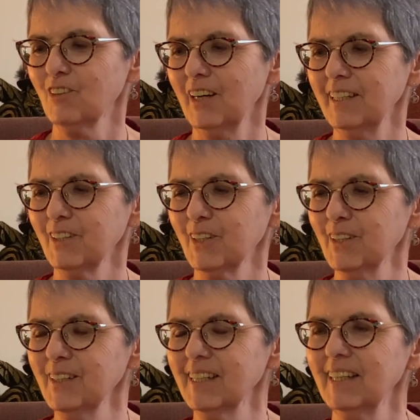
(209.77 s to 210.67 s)

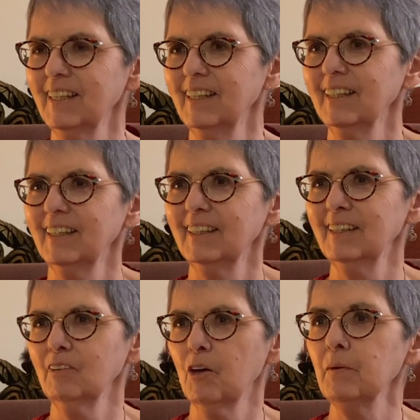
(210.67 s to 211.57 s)
childhood,
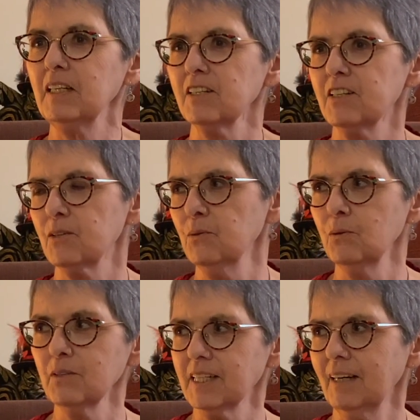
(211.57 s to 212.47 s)
going to
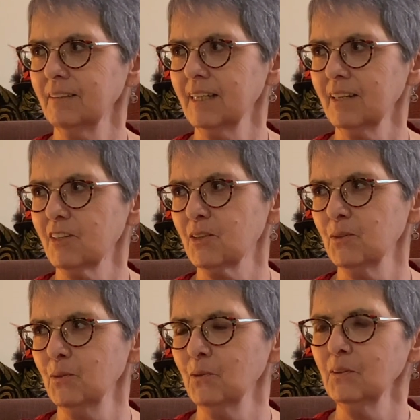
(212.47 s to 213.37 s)
school, starting
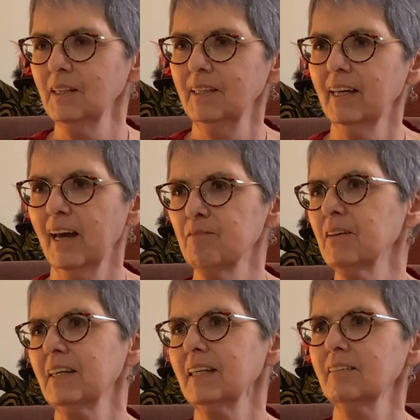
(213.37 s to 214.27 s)
school,
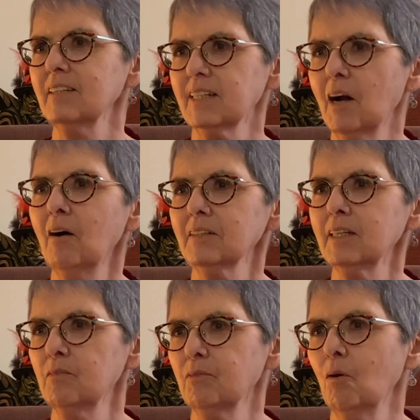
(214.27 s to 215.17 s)
everything
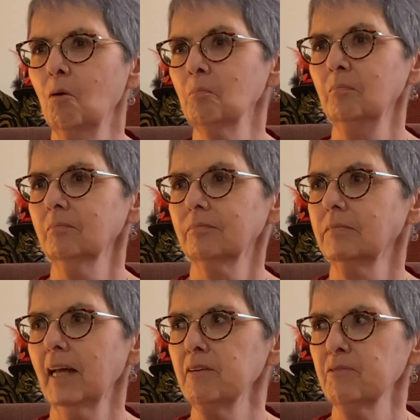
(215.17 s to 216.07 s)
started from
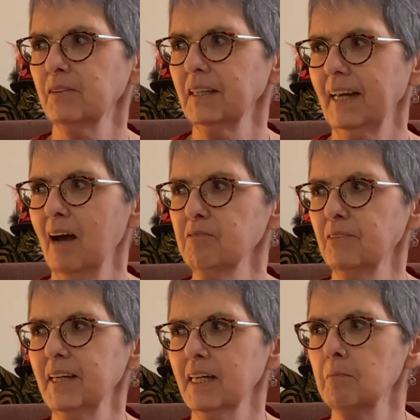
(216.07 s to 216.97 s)
life in the
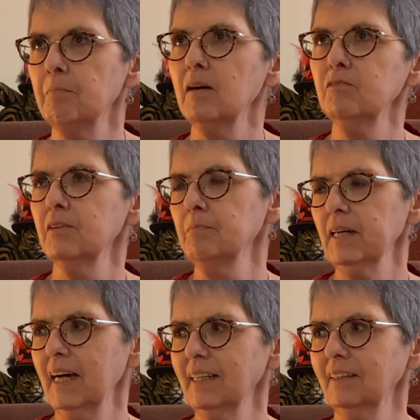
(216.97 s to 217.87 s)
cafe, above and
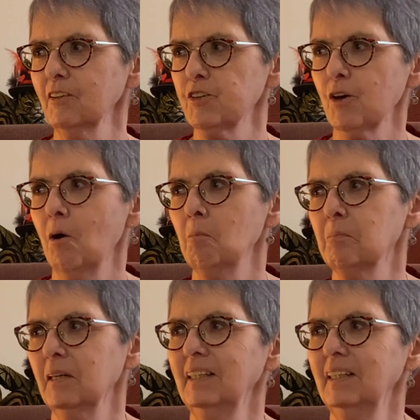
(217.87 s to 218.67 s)
behind the shop.